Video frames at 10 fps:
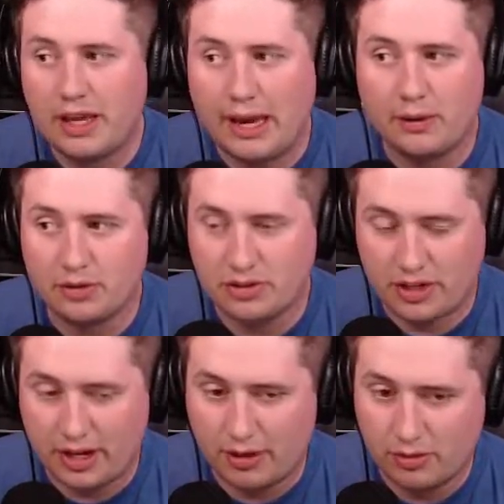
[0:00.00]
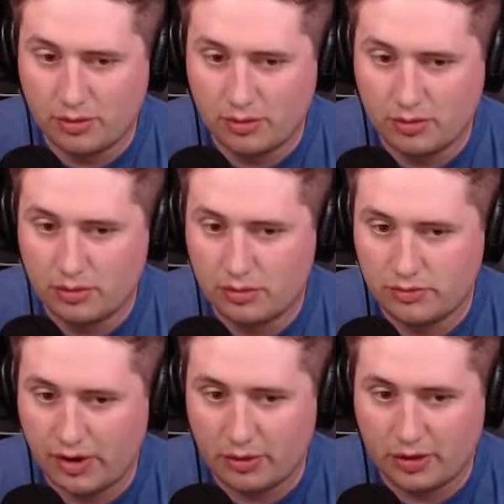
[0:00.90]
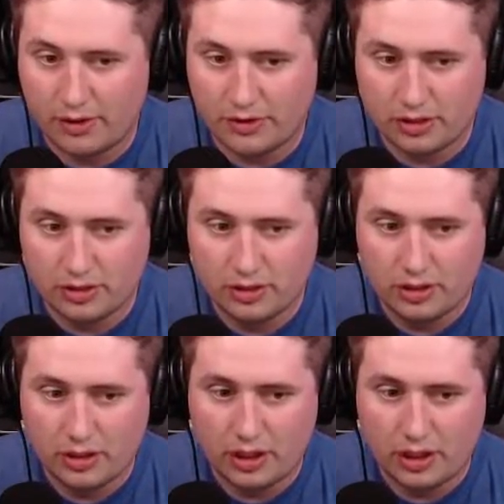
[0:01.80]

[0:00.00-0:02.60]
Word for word: encounters now. Route eleven